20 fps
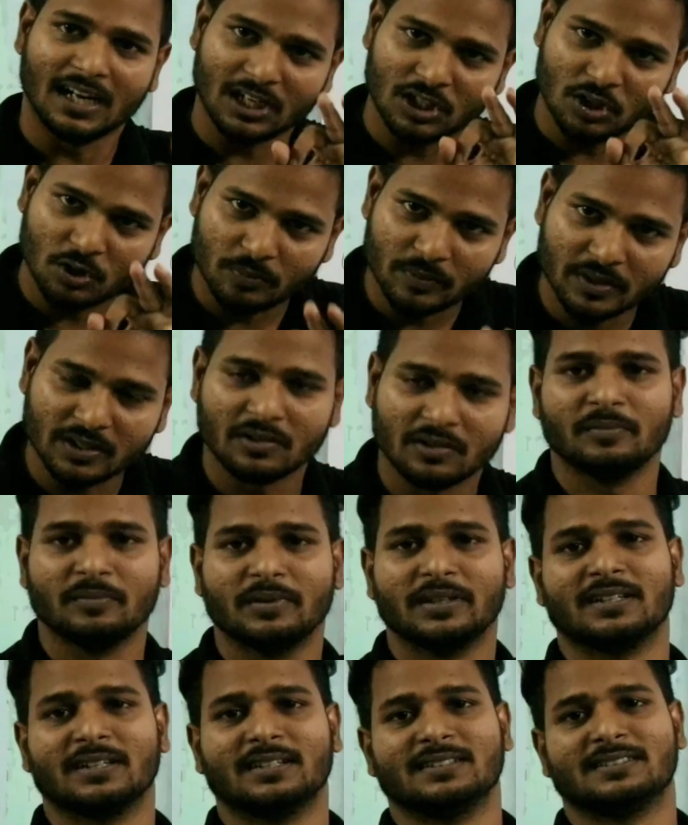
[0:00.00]
atomic
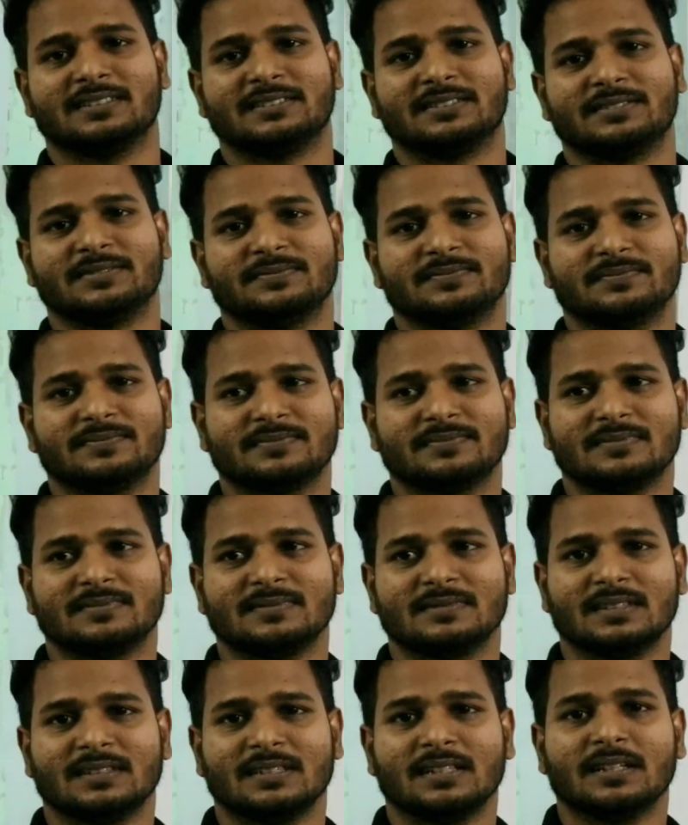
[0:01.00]
orbitals.
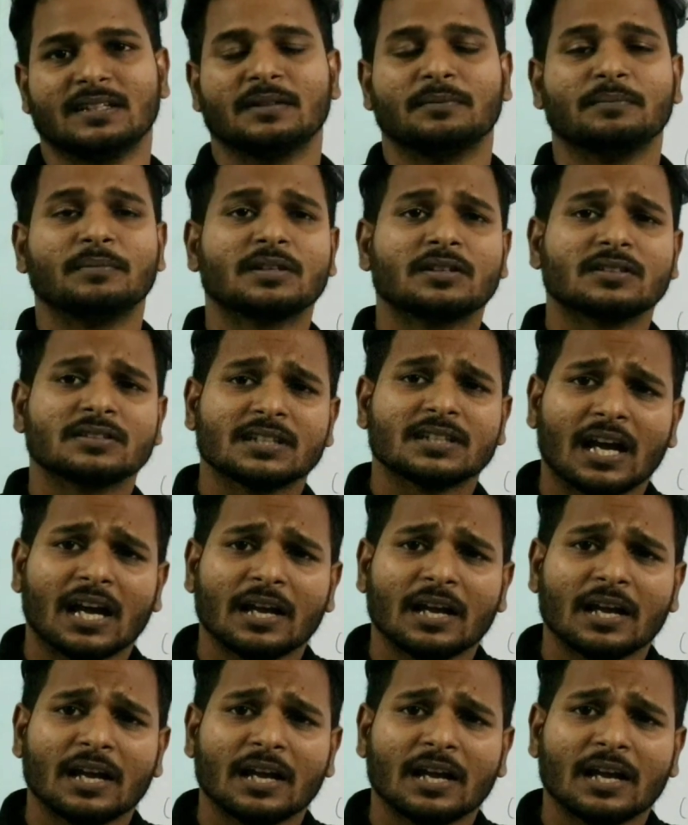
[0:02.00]
Because